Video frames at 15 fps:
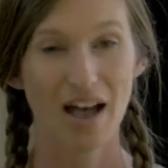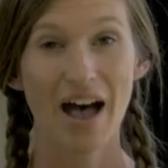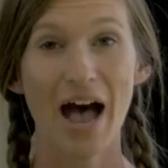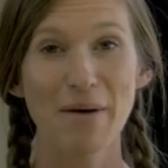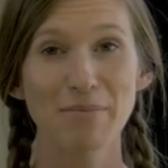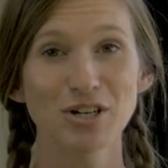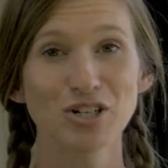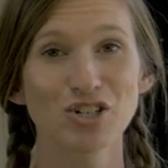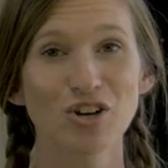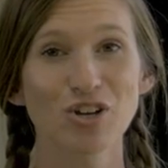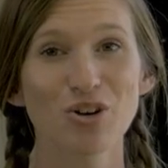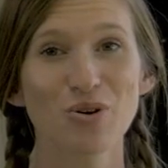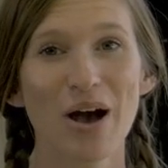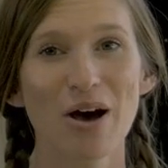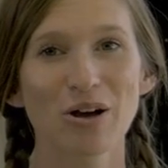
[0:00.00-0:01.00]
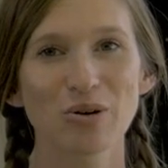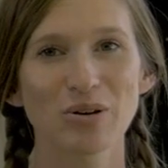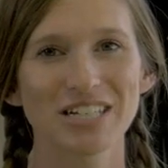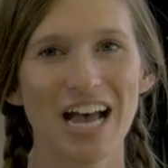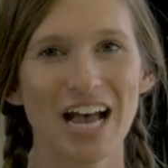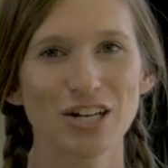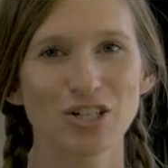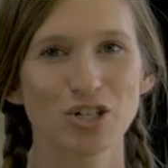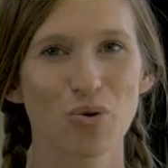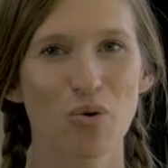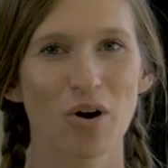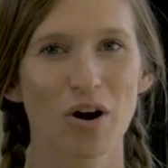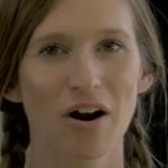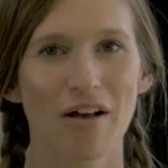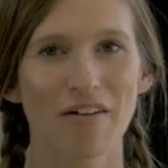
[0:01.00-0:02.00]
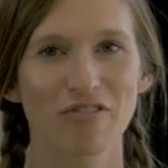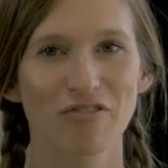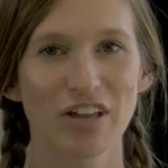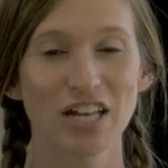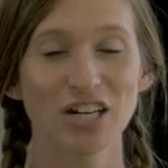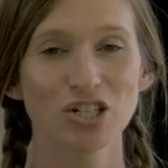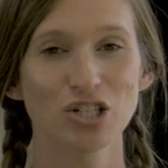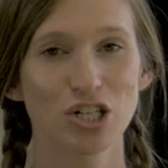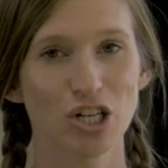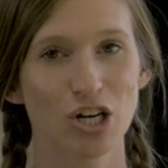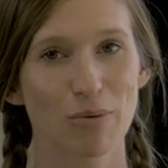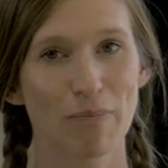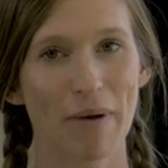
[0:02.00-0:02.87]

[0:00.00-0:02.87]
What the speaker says: I'm going to show you how to attach your fin to your